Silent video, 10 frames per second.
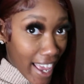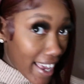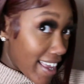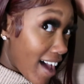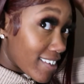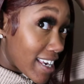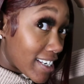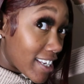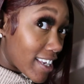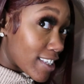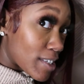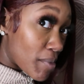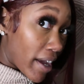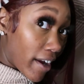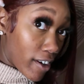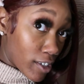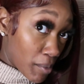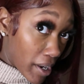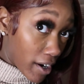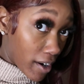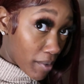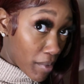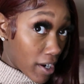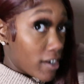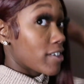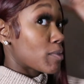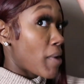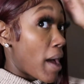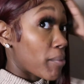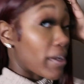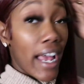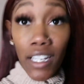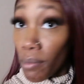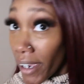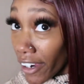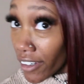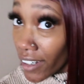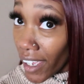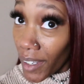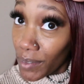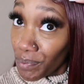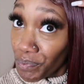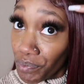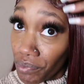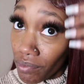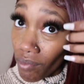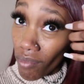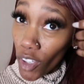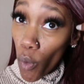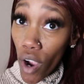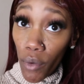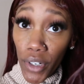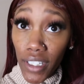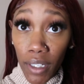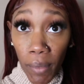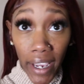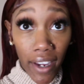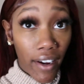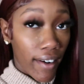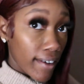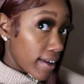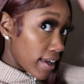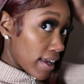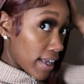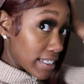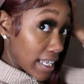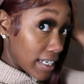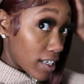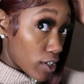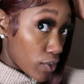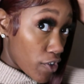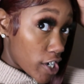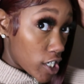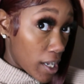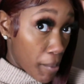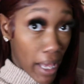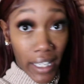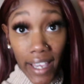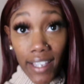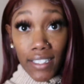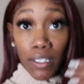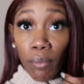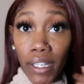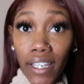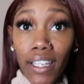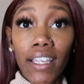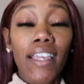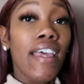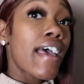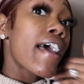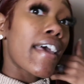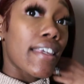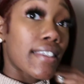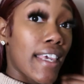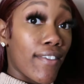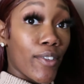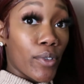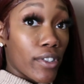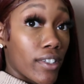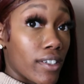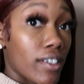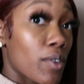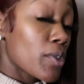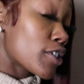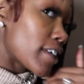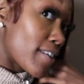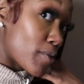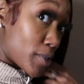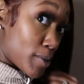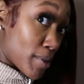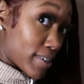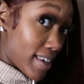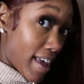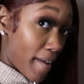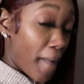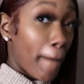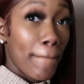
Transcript: And y'all need to get into my hair. Look at my hair. My hair is popping. I did my hair today. Well, I redid my hair because I needed to freshen up my lace, but it's giving what it's supposed to get.